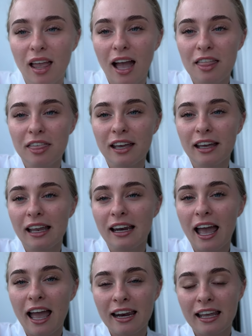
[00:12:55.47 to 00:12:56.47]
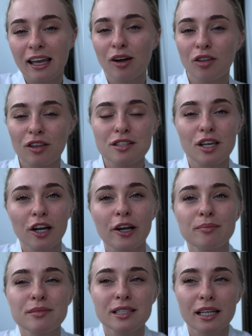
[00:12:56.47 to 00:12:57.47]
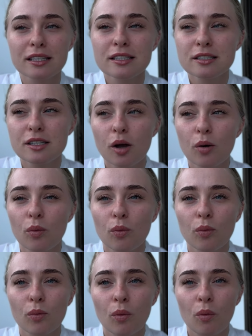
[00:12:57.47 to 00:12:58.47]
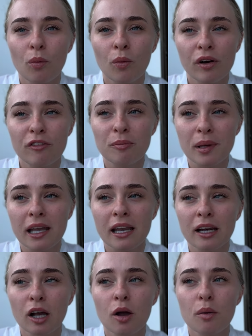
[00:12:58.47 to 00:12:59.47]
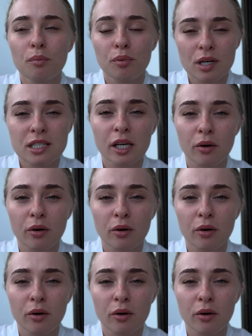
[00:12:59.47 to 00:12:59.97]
I think in any other circumstance would have been pretty